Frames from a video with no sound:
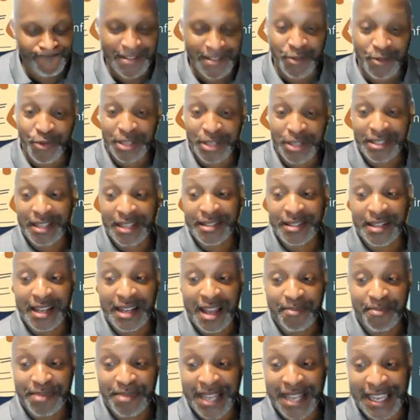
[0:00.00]
which is an
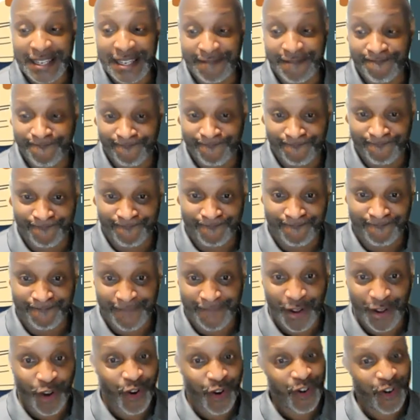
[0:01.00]
update
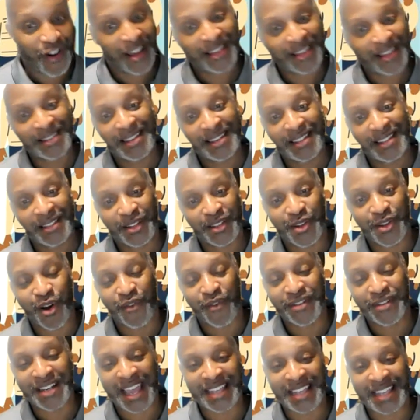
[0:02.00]
on the
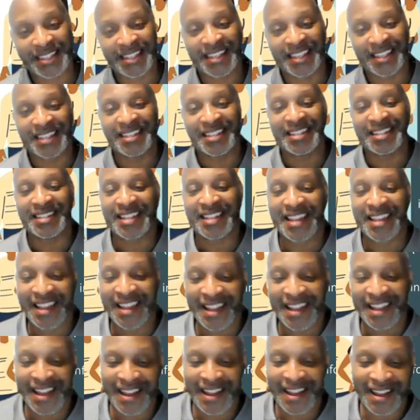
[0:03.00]
COVID-19
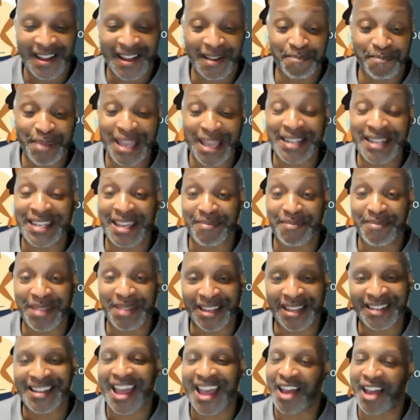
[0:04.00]
pandemic.
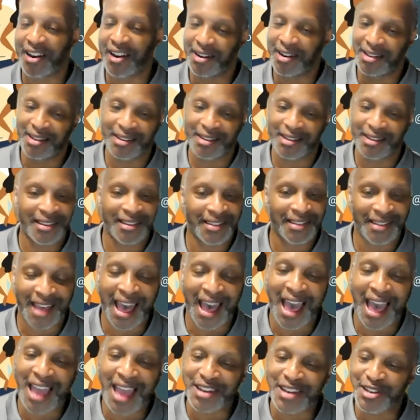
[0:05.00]
Now, look,
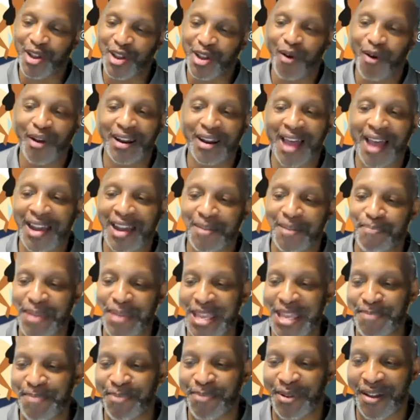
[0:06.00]
I know a lot of
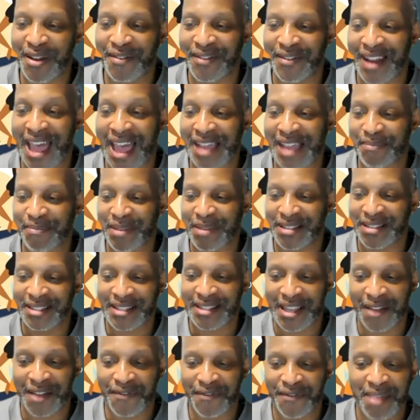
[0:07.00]
people have, like
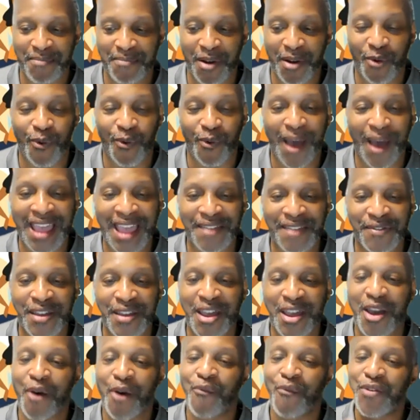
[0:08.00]
myself and my wife,
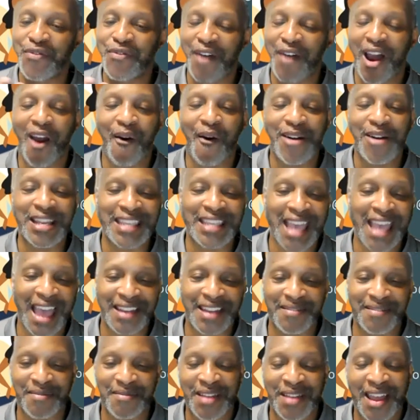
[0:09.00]
we've already
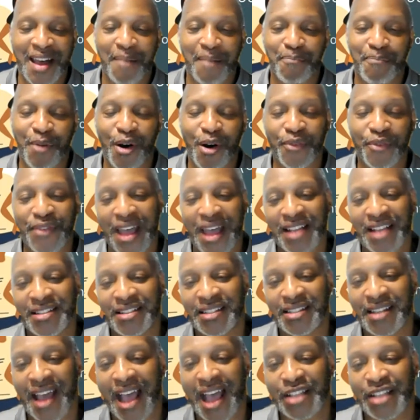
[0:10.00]
gotten both our
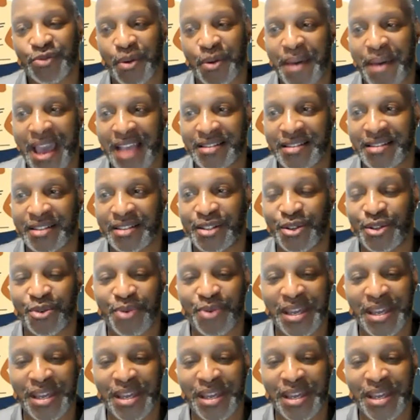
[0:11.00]
shots. We're past the 2